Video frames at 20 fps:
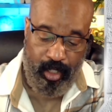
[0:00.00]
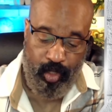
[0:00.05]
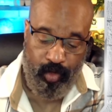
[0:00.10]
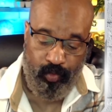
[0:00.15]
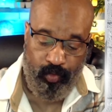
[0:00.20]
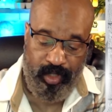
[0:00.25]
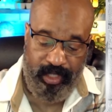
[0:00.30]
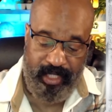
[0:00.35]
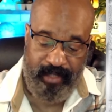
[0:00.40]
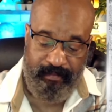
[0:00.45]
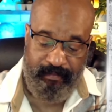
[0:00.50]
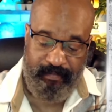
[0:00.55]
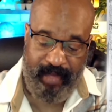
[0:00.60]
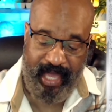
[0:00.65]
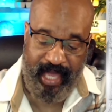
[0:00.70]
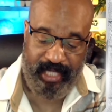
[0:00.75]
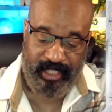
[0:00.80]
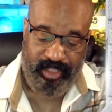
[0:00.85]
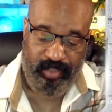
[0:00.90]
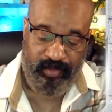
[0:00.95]
would
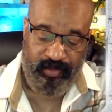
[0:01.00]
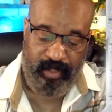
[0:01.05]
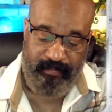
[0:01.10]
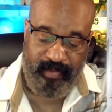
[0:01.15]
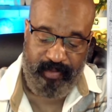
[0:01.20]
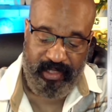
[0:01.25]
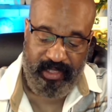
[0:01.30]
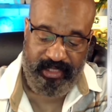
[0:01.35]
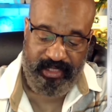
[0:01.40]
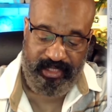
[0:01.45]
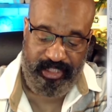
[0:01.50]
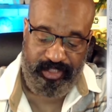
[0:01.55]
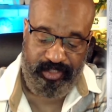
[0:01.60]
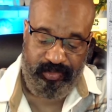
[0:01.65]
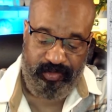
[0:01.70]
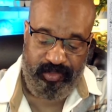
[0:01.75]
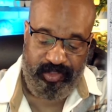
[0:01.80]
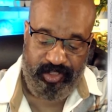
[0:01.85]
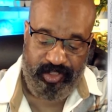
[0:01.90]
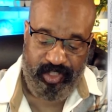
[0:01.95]
impact her ability
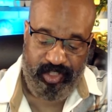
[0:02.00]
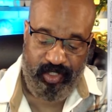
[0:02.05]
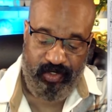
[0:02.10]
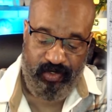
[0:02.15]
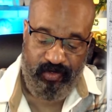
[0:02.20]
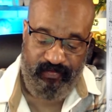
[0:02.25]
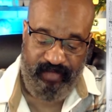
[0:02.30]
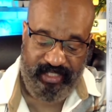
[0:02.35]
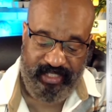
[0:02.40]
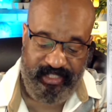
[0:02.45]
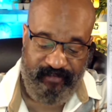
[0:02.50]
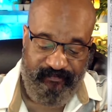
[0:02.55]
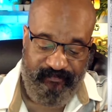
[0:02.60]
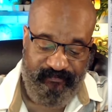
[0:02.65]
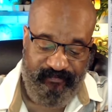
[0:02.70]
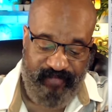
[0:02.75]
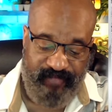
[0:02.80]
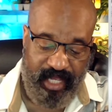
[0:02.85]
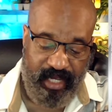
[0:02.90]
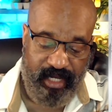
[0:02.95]
to serve as a
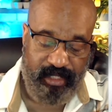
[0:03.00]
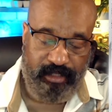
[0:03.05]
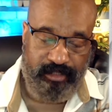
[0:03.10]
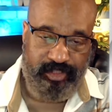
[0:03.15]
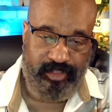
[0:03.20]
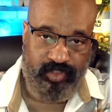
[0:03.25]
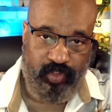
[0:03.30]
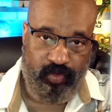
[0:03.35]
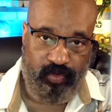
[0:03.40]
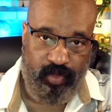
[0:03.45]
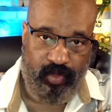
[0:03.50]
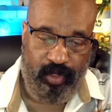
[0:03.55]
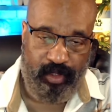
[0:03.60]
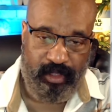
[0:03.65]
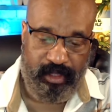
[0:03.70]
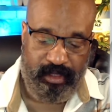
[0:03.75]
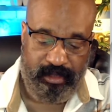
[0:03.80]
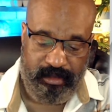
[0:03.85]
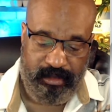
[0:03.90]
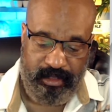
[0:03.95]
fair juror.